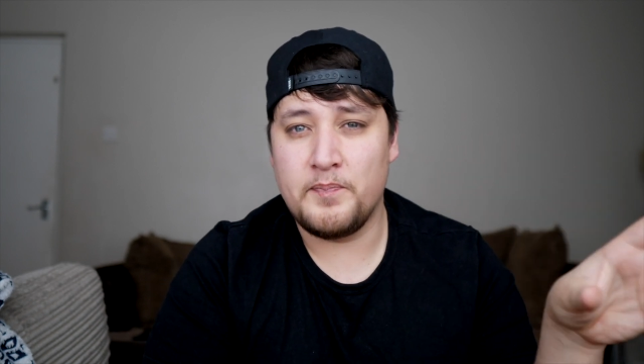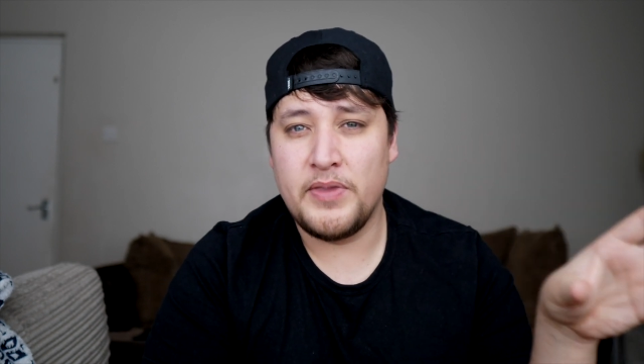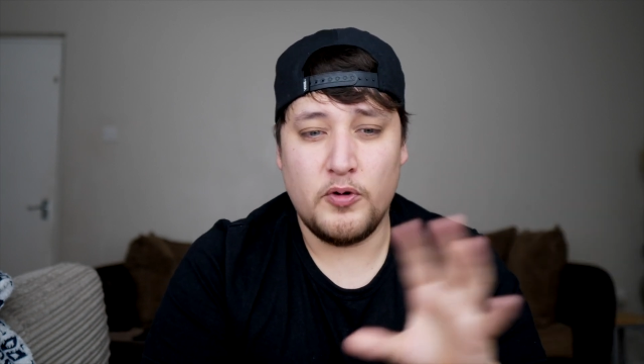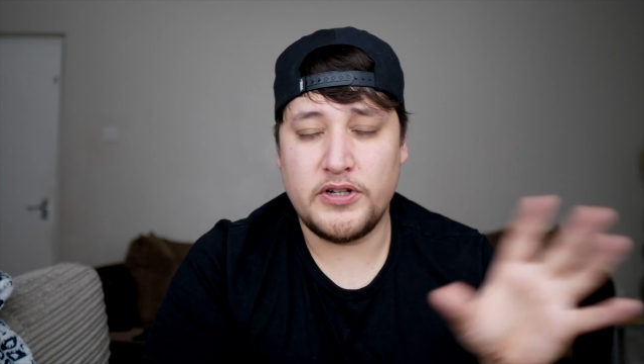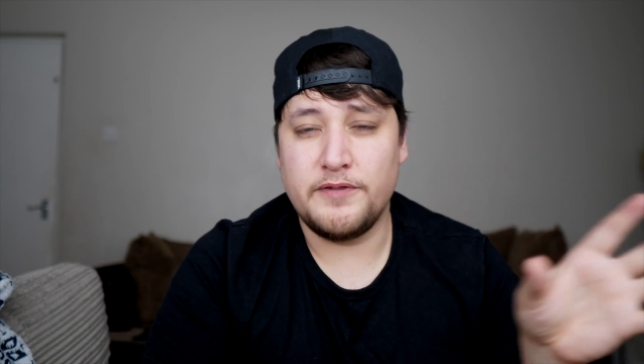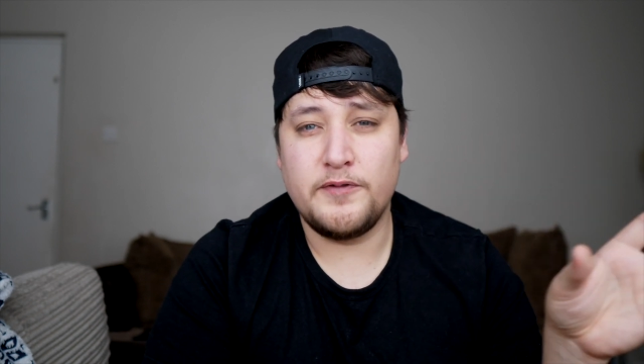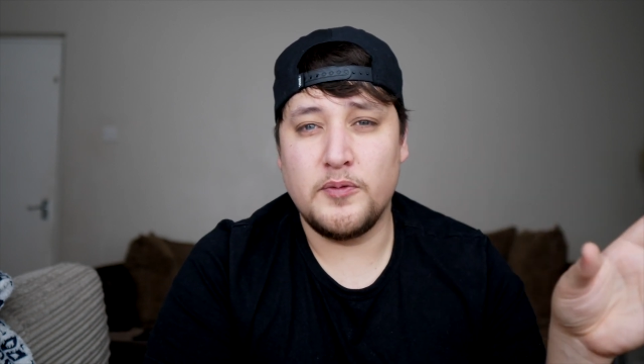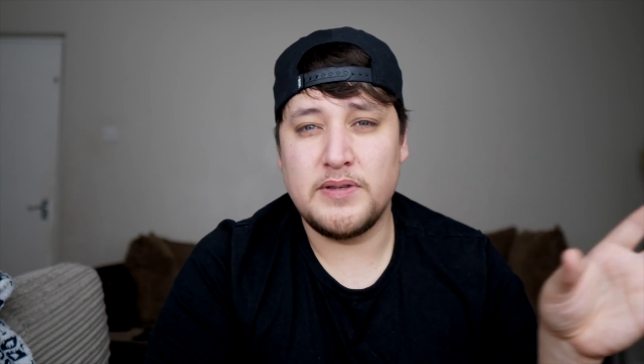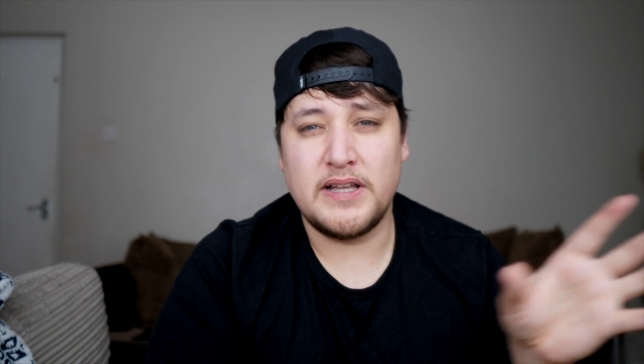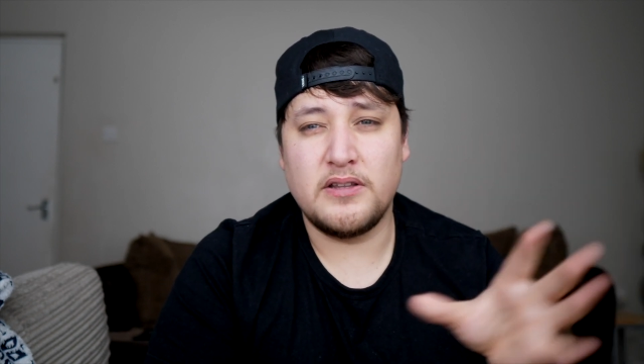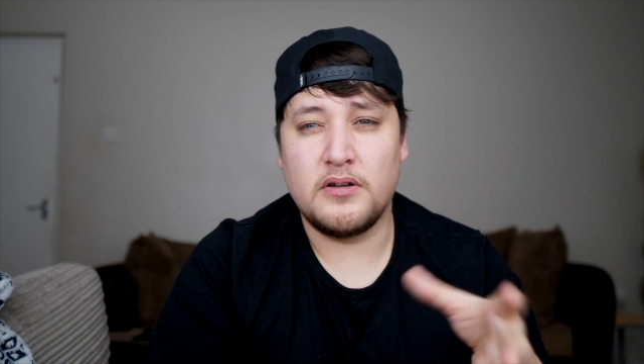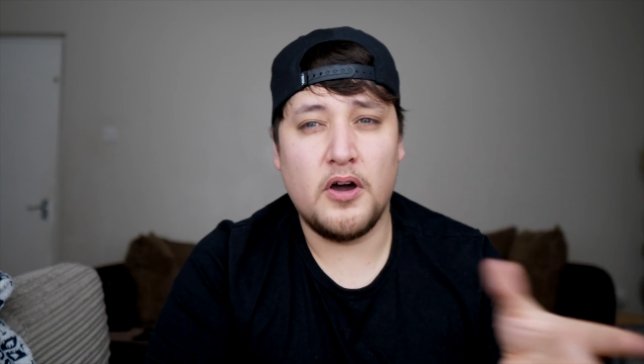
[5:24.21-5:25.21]
Watching films
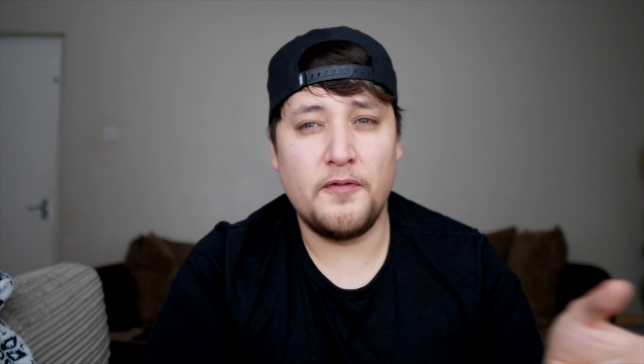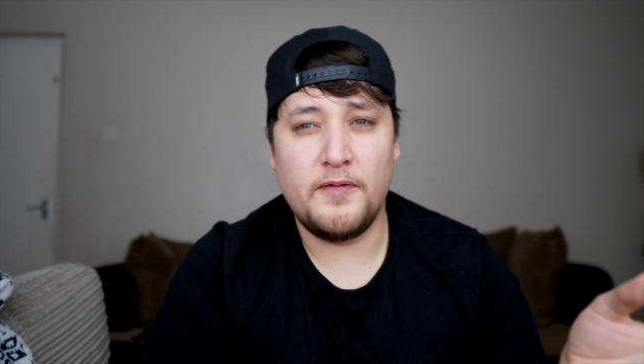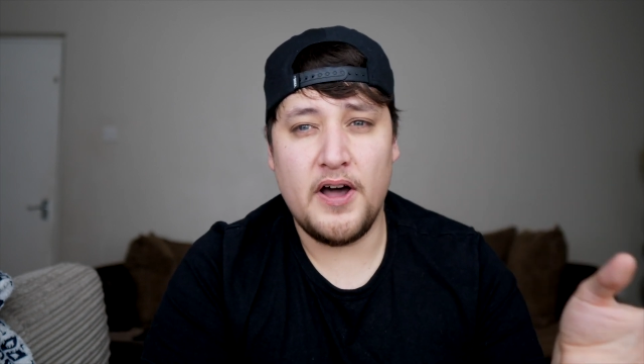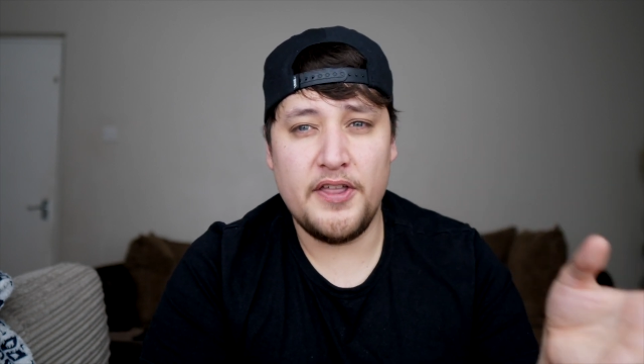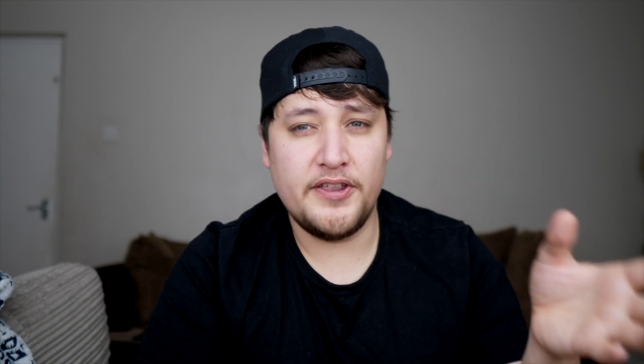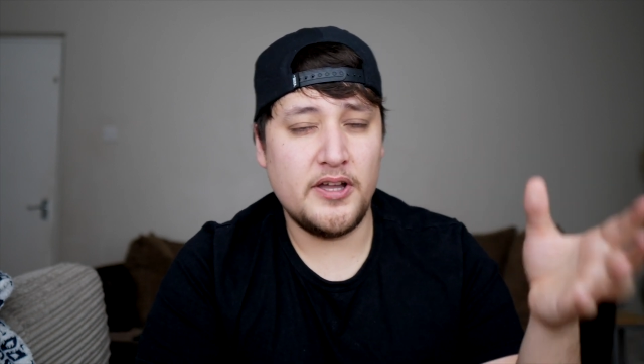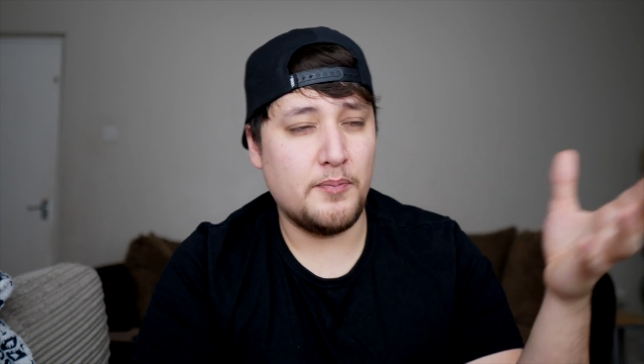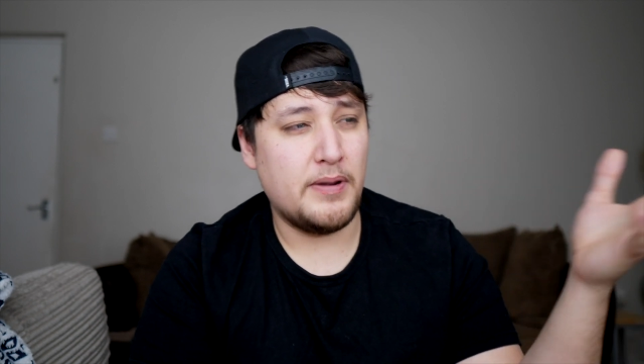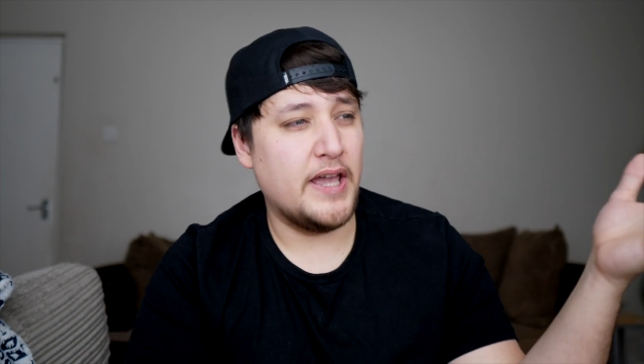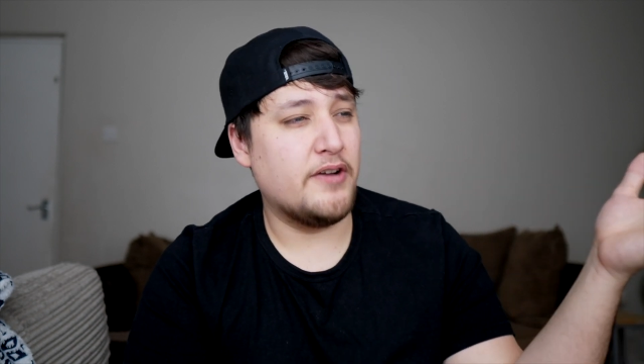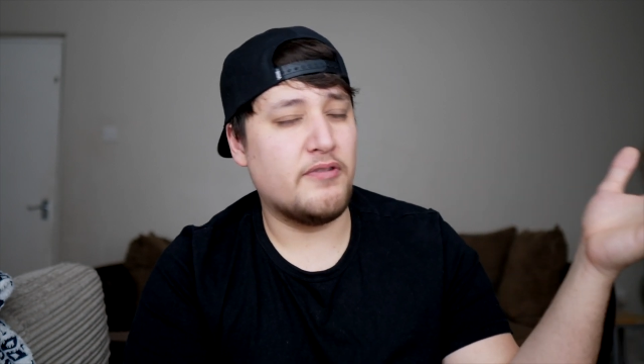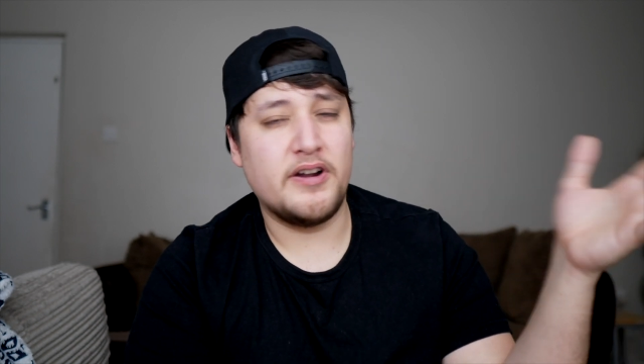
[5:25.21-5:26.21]
like The Godfather,
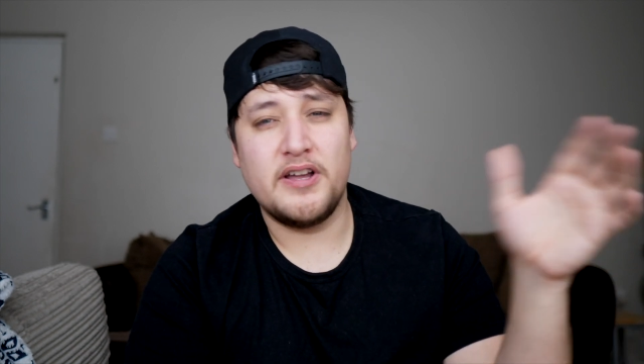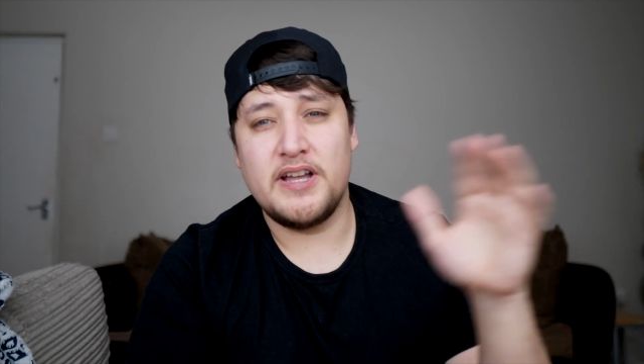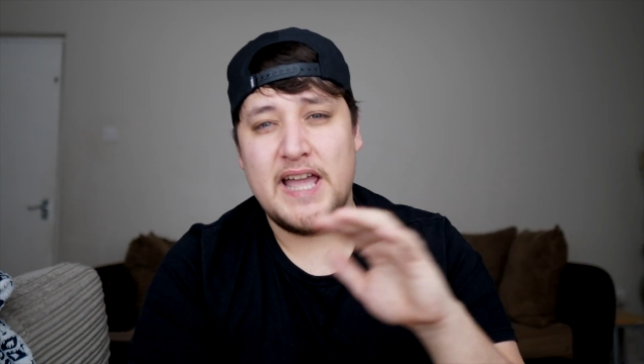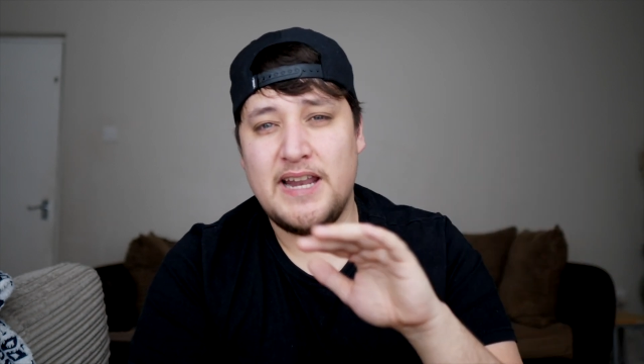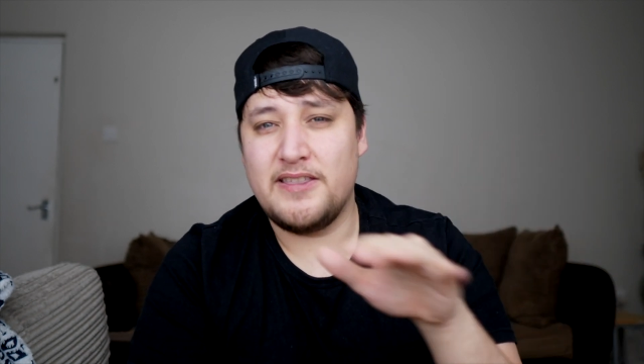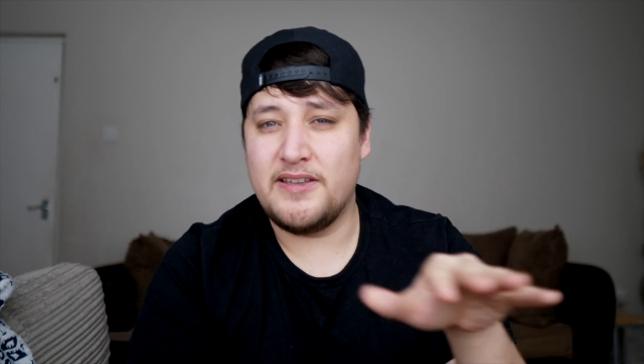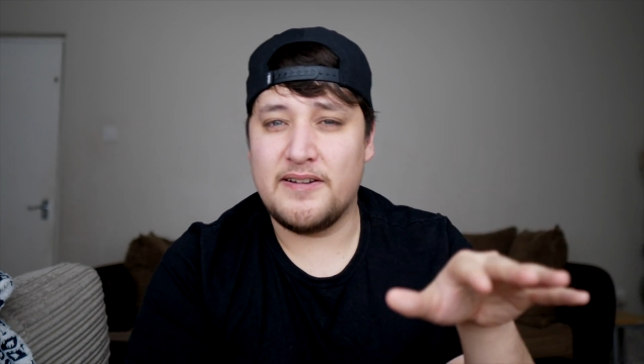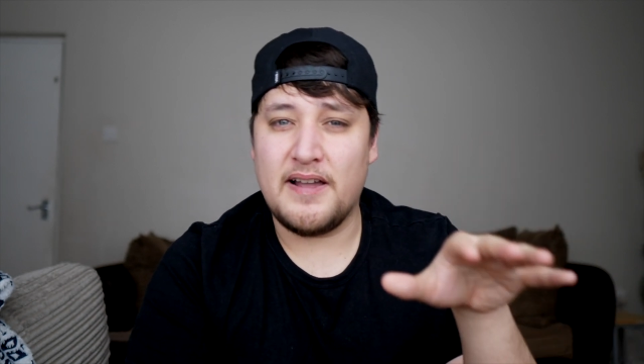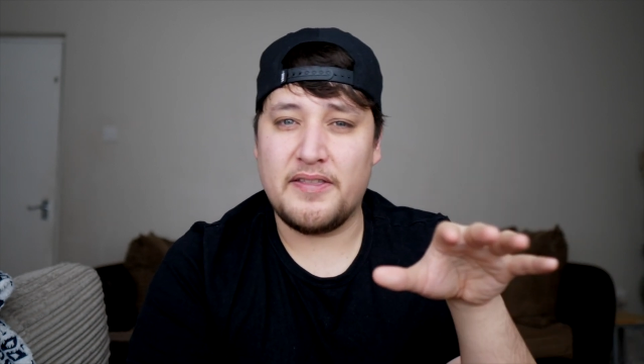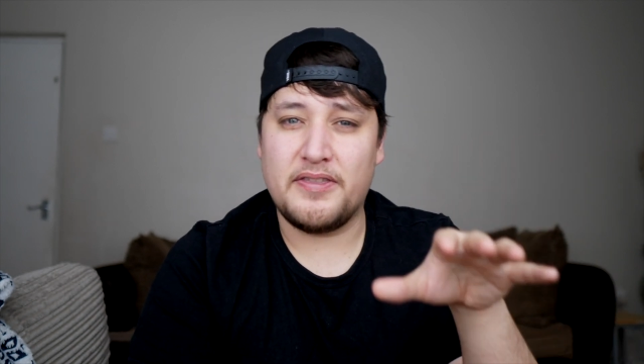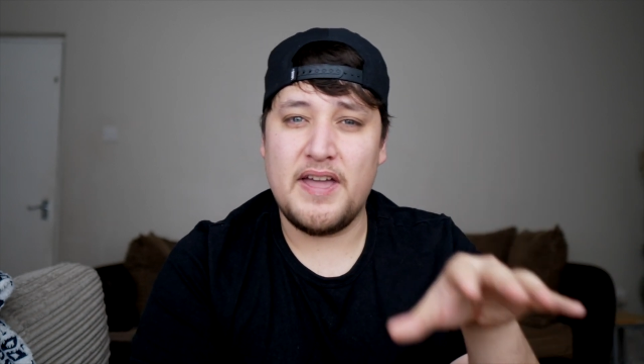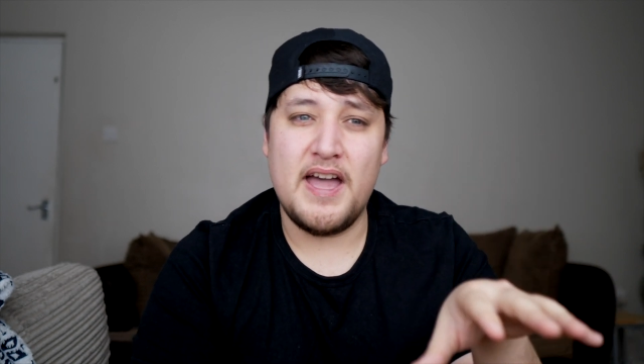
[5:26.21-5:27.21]
Blade Runner, anything
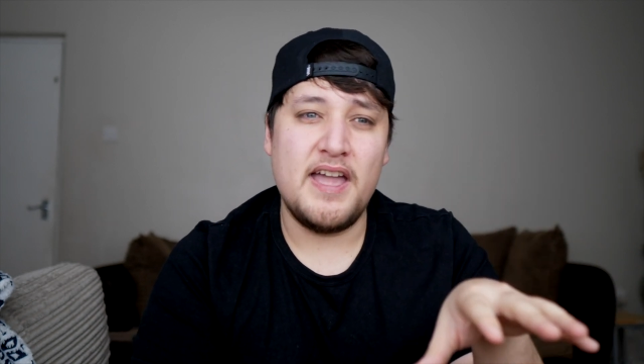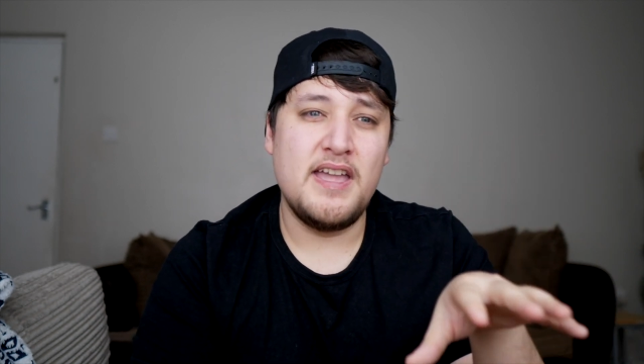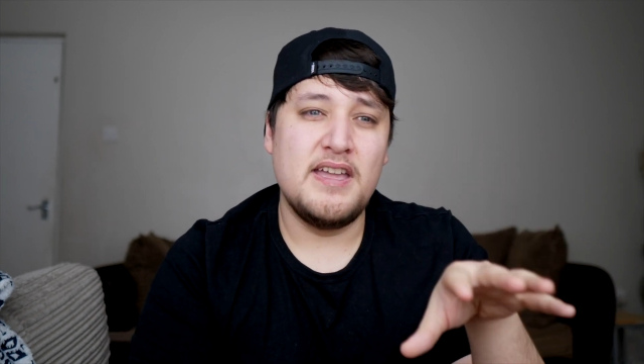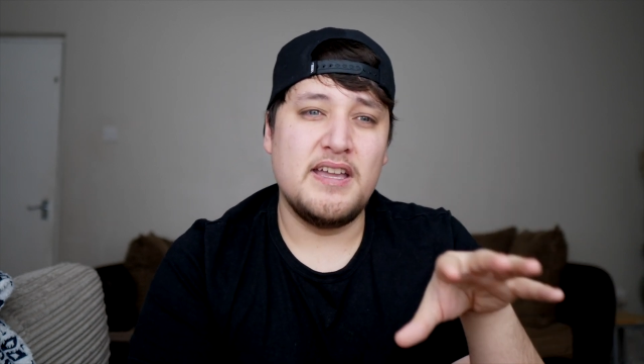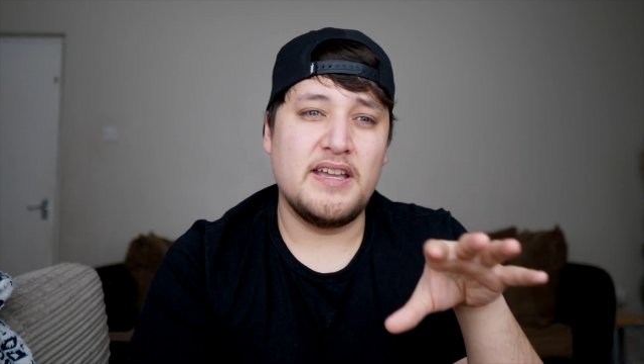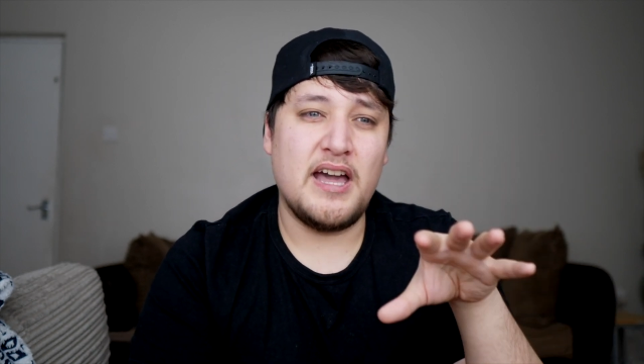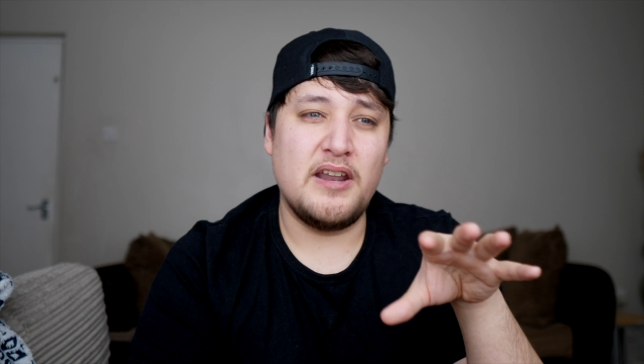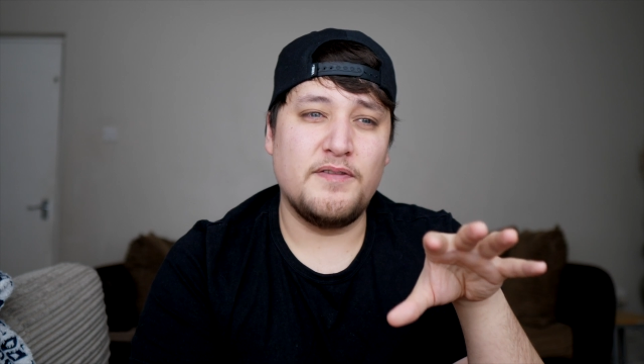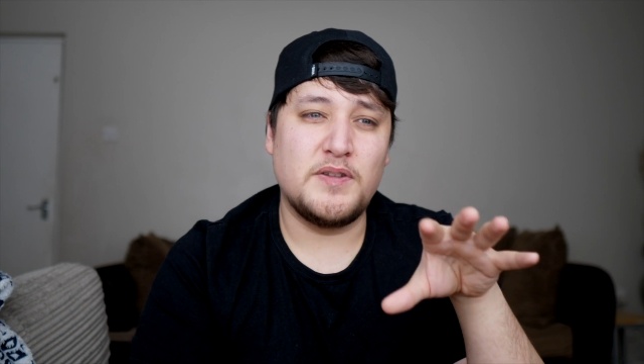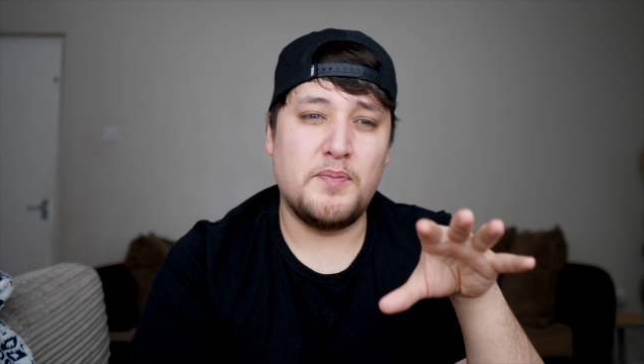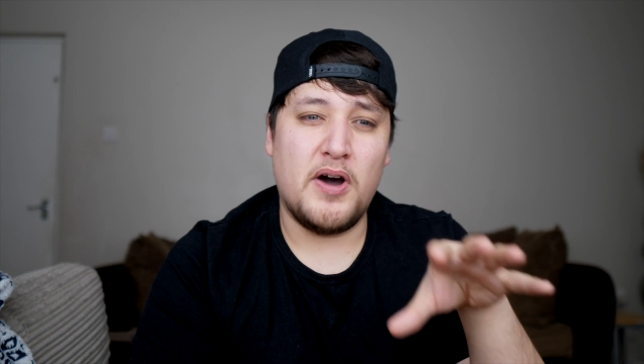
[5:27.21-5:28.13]
like that kind of